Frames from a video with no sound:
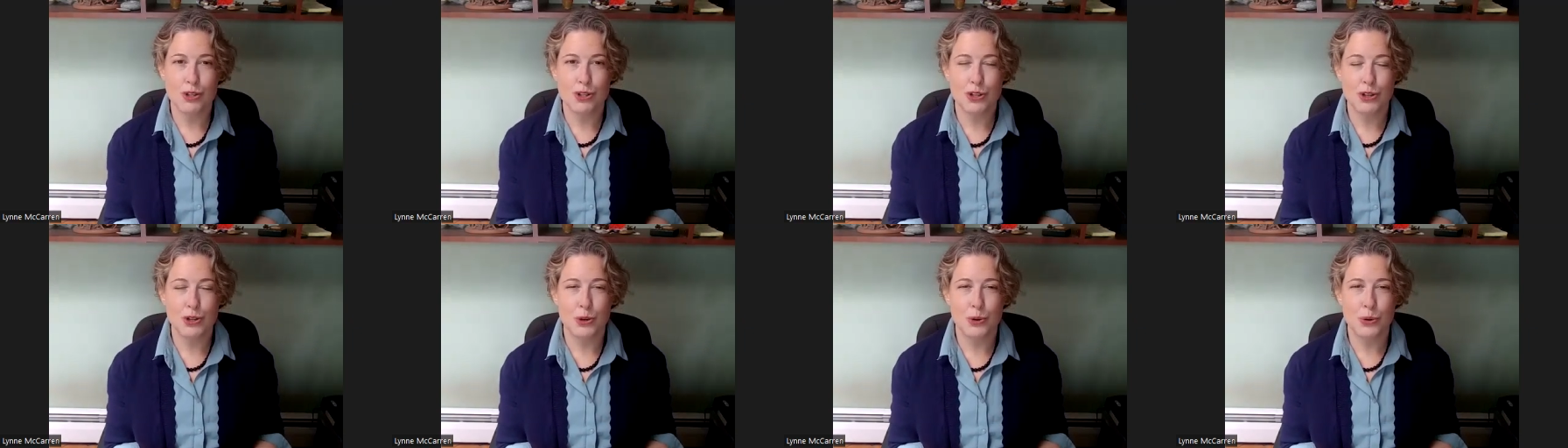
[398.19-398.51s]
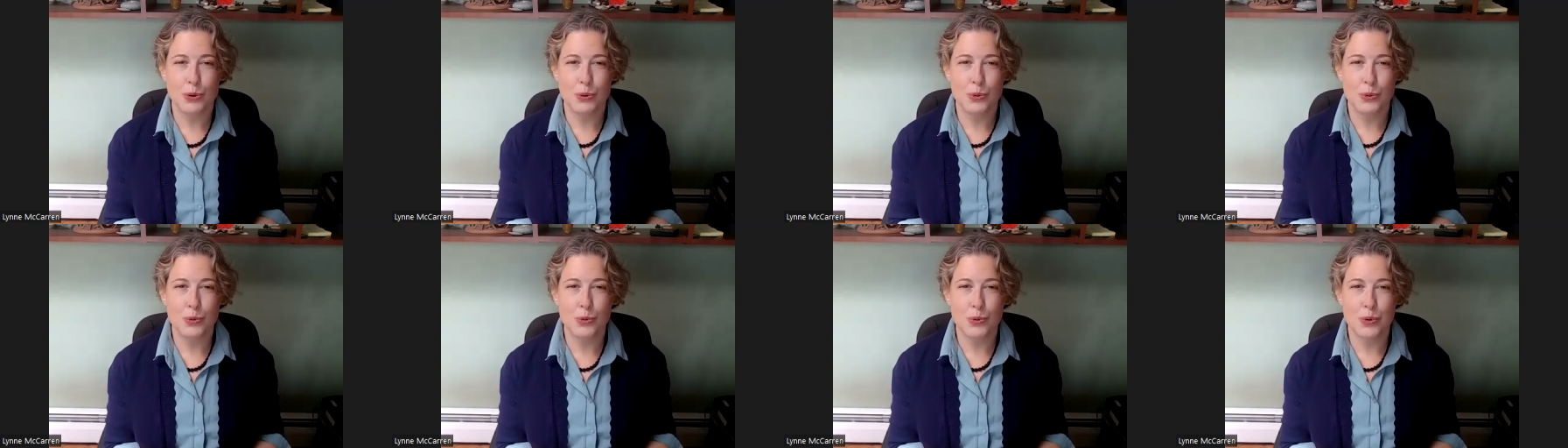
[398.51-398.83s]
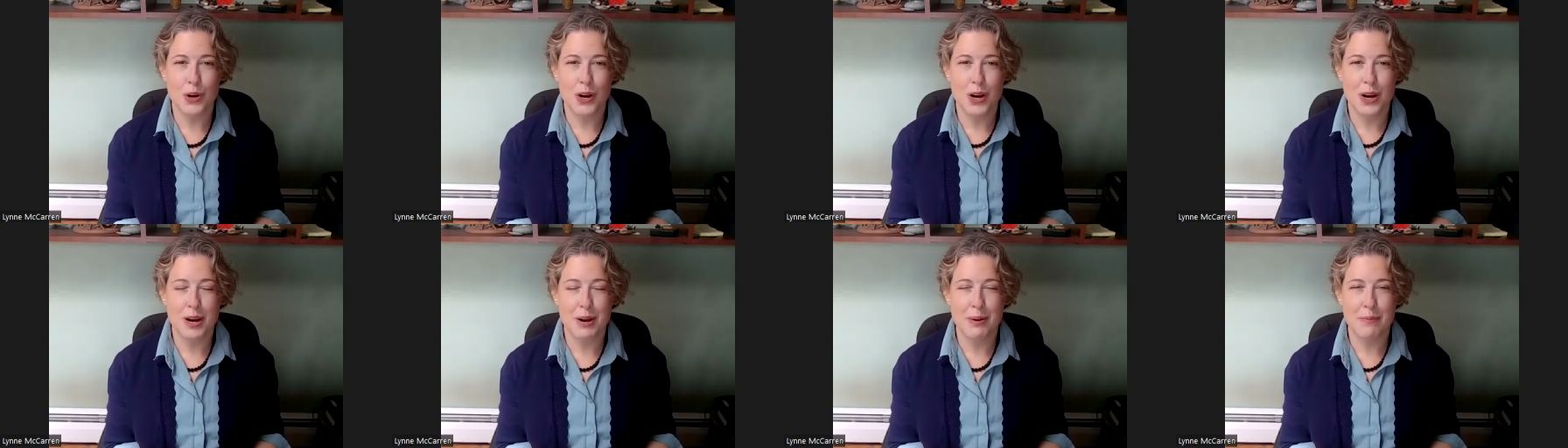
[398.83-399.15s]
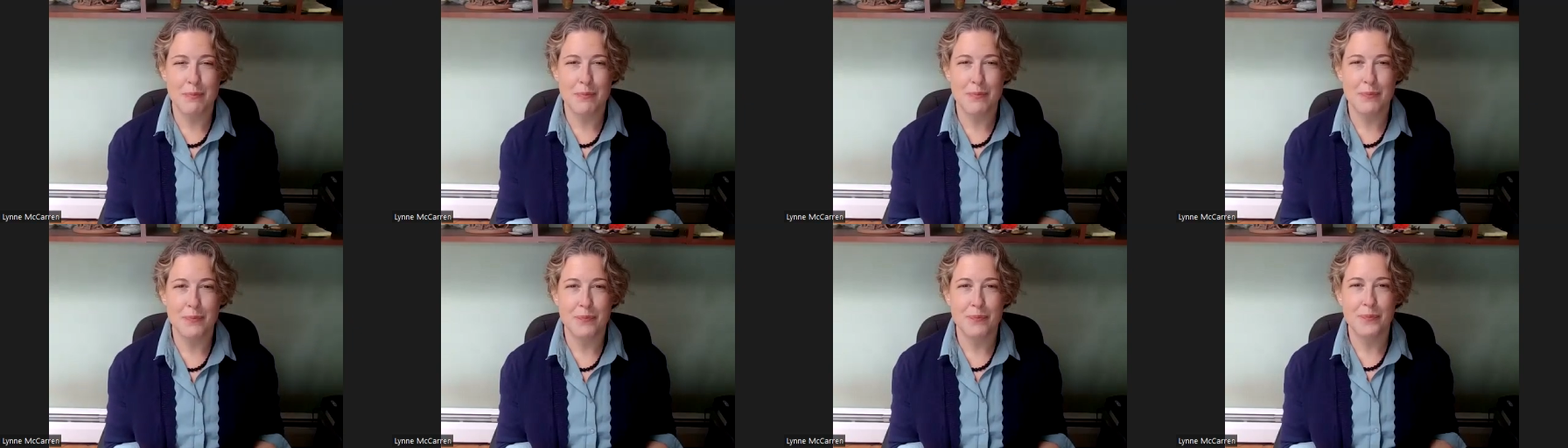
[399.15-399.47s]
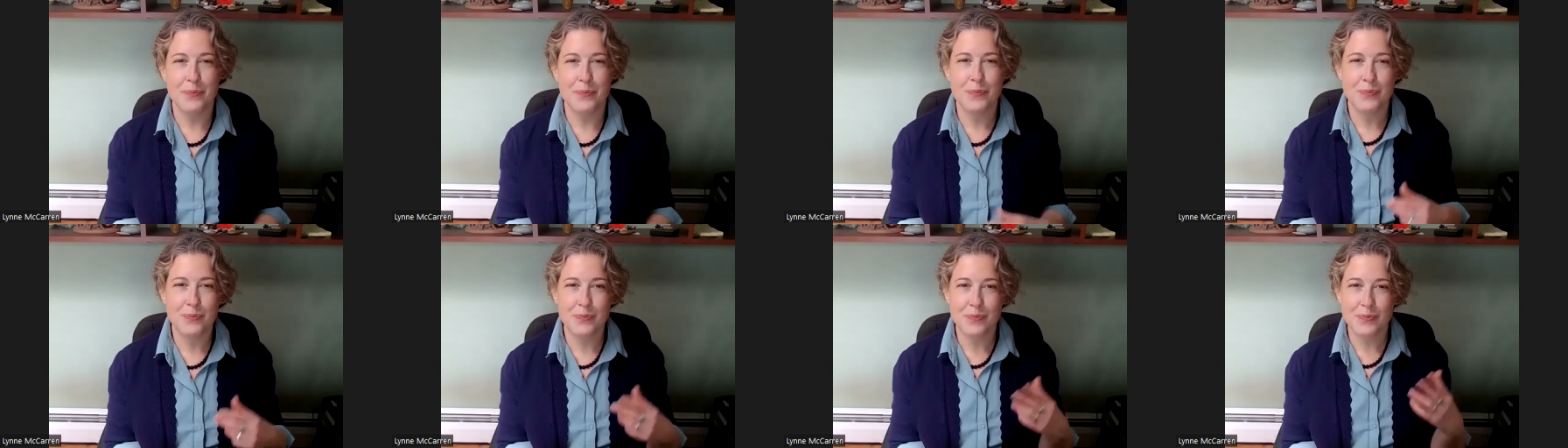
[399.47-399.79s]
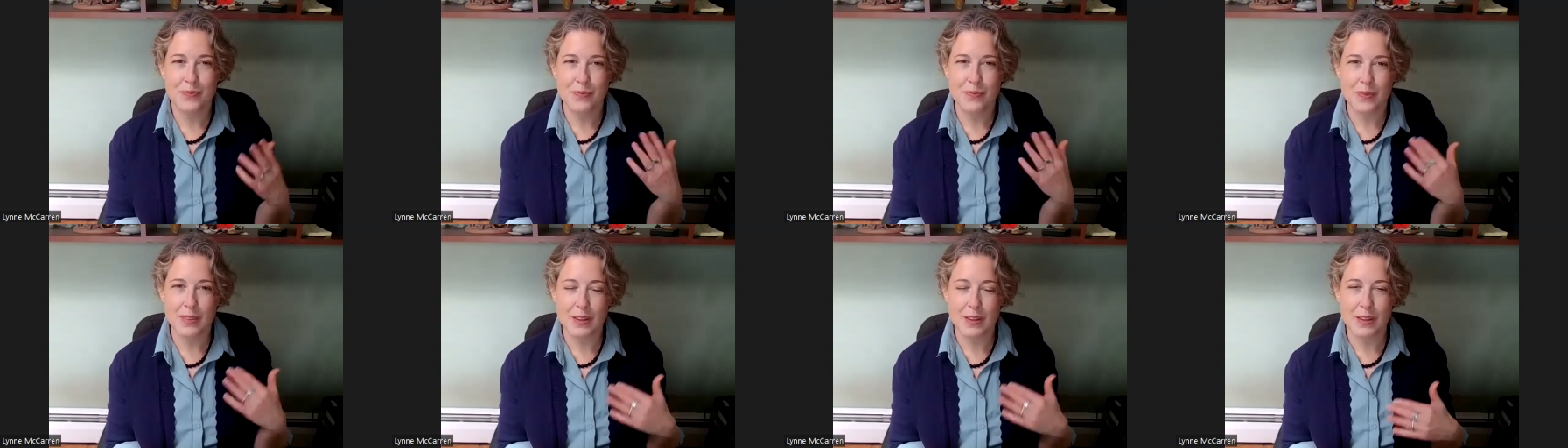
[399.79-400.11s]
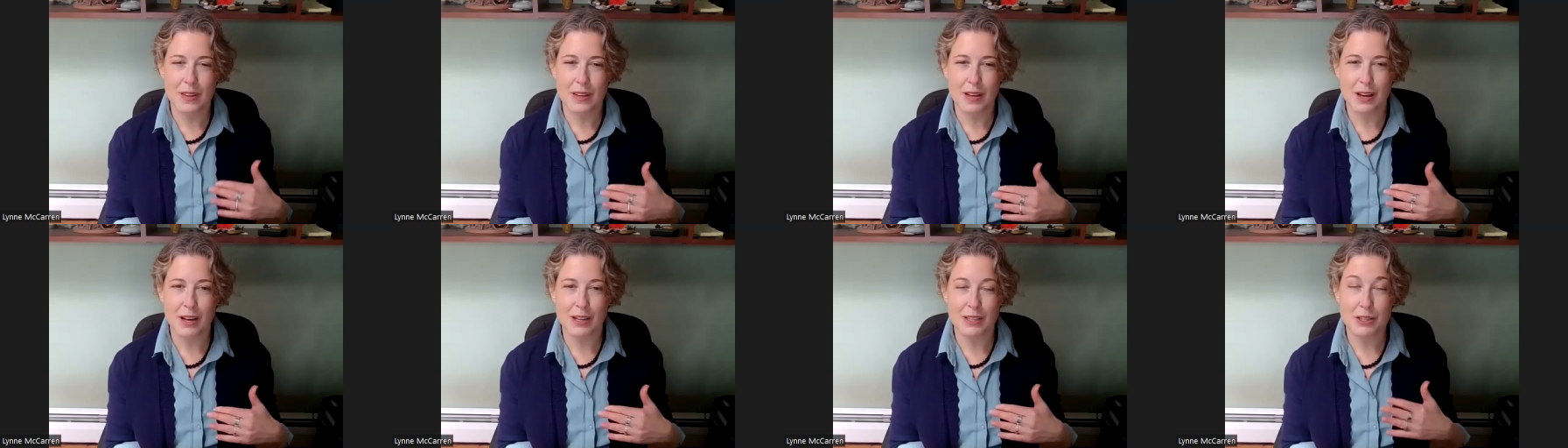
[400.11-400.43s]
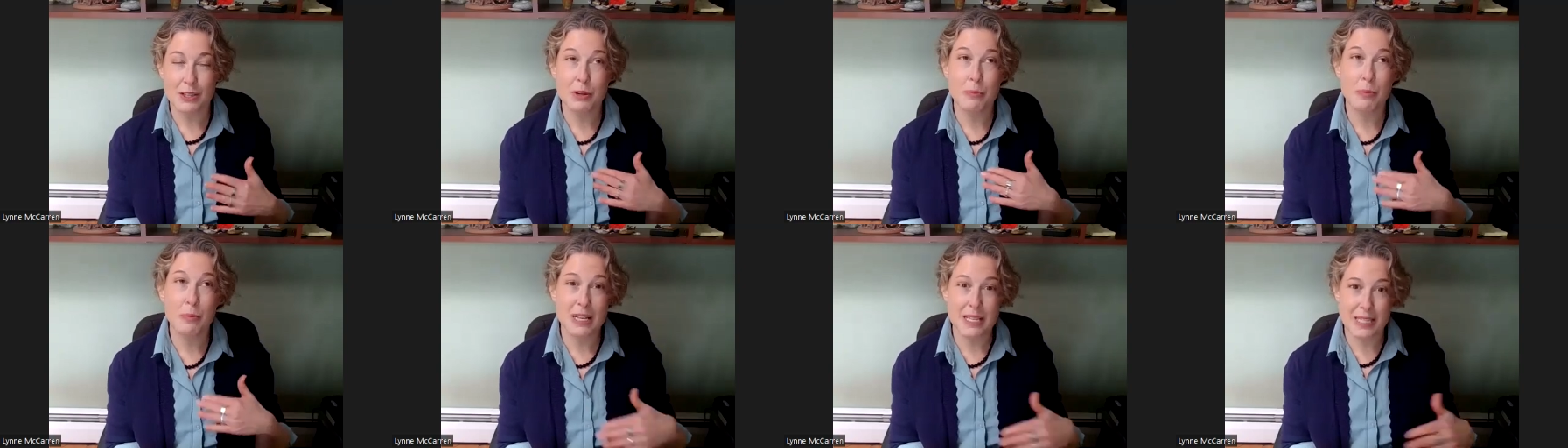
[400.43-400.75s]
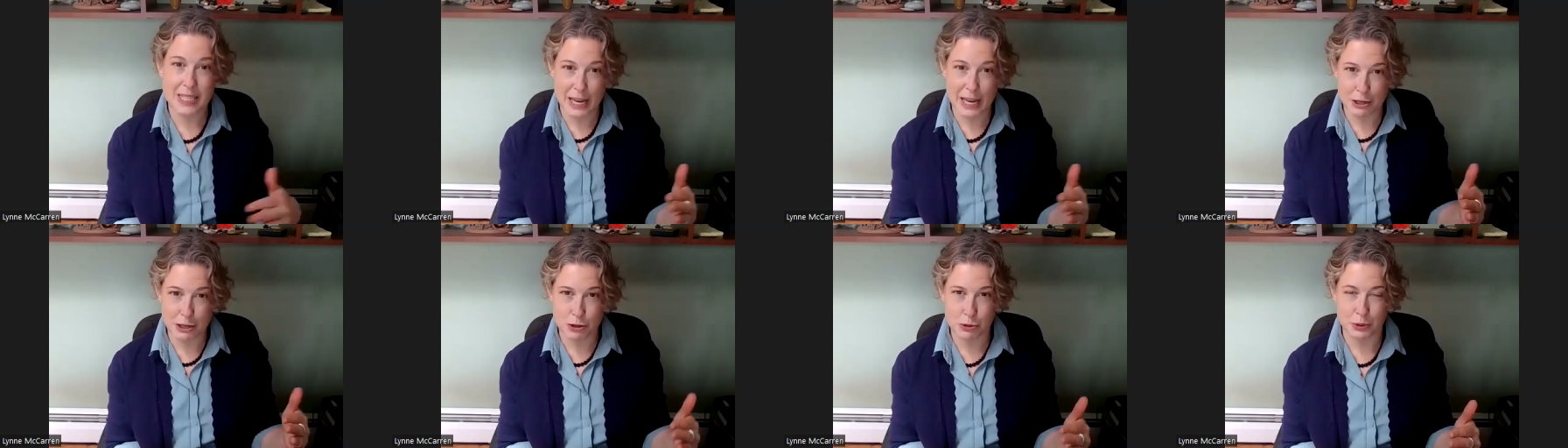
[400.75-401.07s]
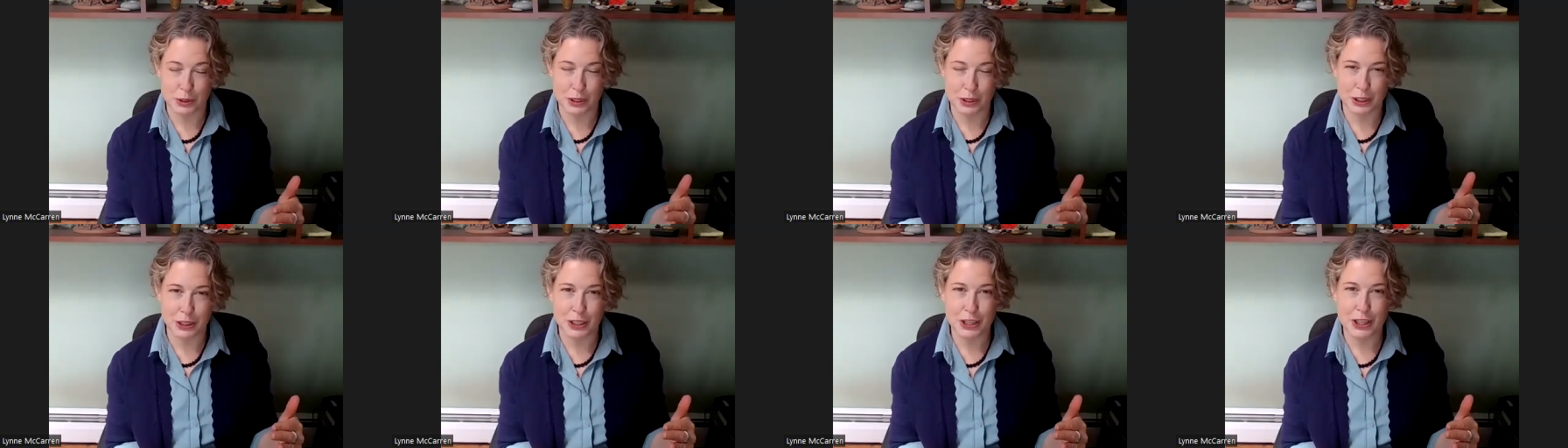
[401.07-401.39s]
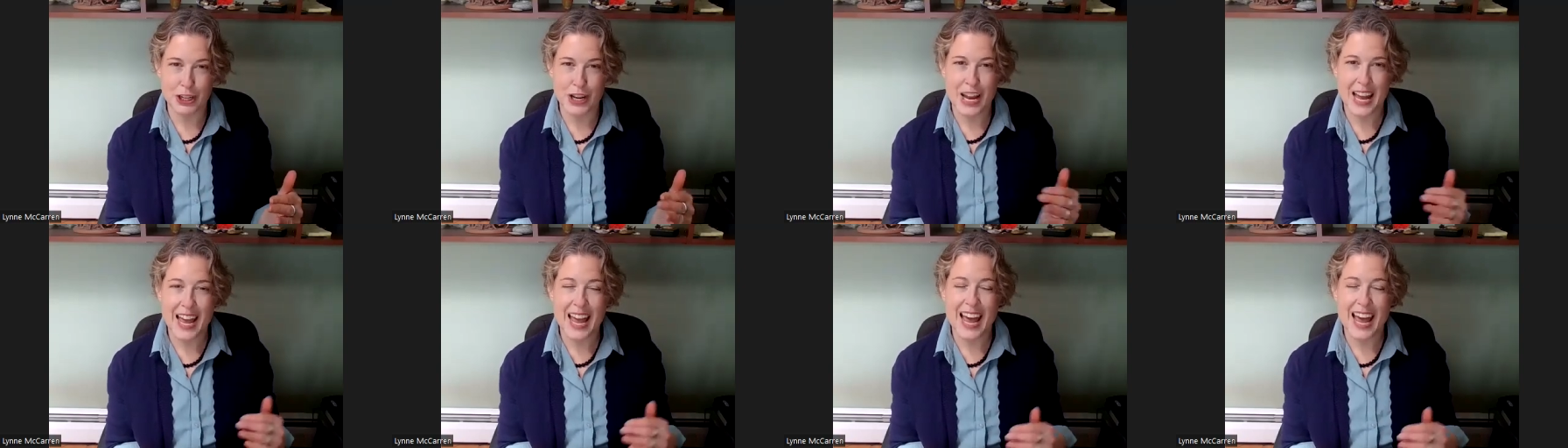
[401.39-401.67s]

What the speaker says: to my scheduler,